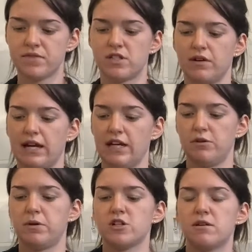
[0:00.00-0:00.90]
So again,
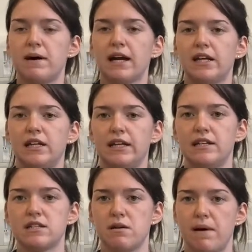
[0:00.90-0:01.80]
you push the back of your knee
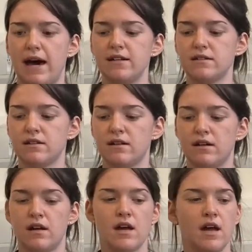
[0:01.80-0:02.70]
into the bed
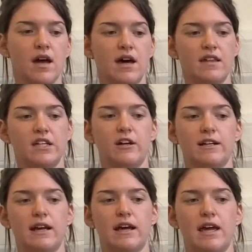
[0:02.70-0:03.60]
and then you're
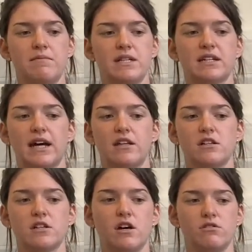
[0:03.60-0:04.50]
aiming to get your
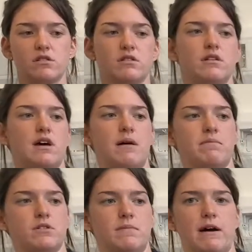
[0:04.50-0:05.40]
toes up
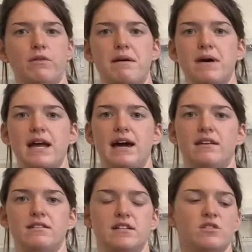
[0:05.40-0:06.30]
to about where my
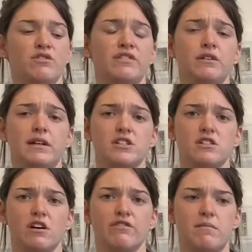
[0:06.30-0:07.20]
hand is, so a few inches
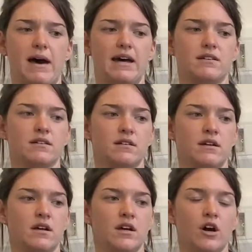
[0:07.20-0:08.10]
off the bed.
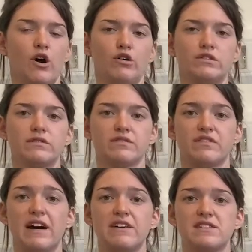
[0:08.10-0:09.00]
Hold for
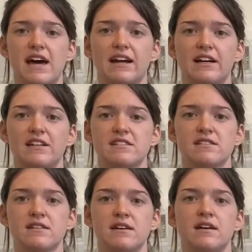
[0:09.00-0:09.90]
5 seconds
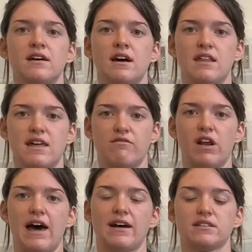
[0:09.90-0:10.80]
and then
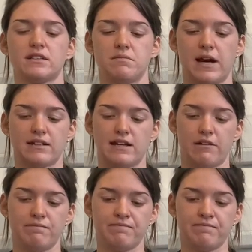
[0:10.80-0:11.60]
relax and come back down.